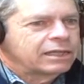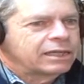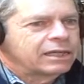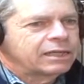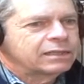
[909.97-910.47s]

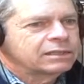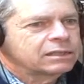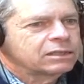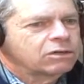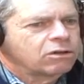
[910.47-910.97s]
And
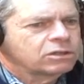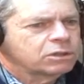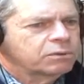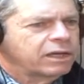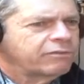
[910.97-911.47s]

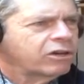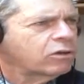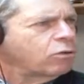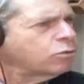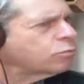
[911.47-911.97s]
also we have
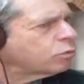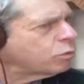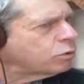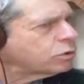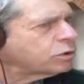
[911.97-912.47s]
our own
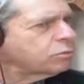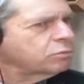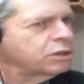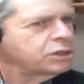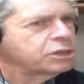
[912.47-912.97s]
rules,
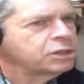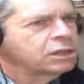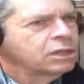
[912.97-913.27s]
which